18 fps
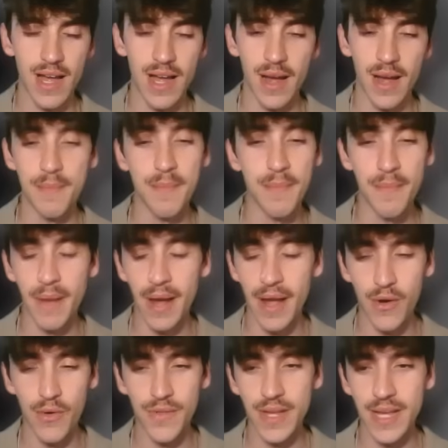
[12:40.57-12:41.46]
My
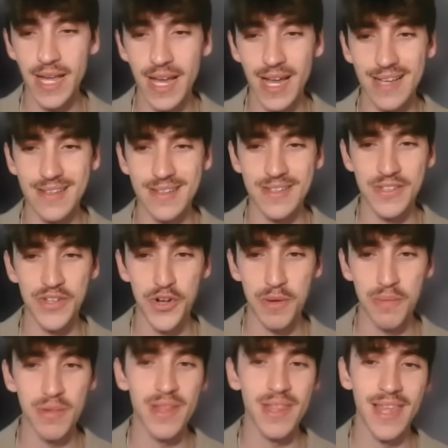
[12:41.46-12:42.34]
only guess is they're
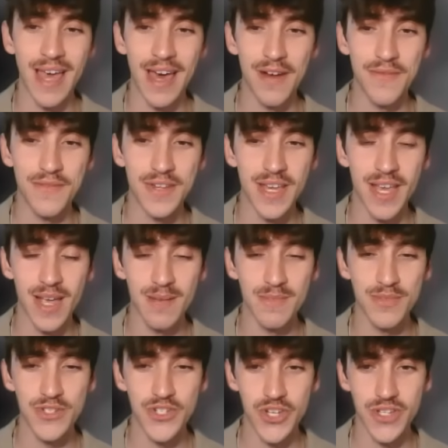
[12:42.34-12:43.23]
completely out of
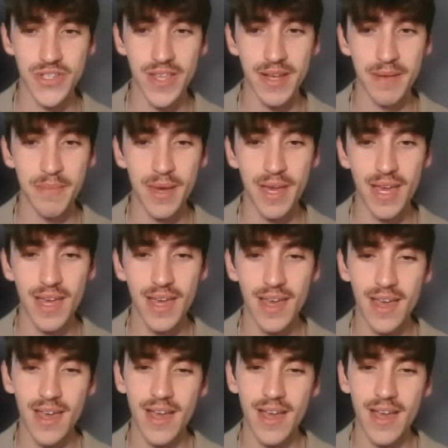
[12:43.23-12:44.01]
TMs, just like me,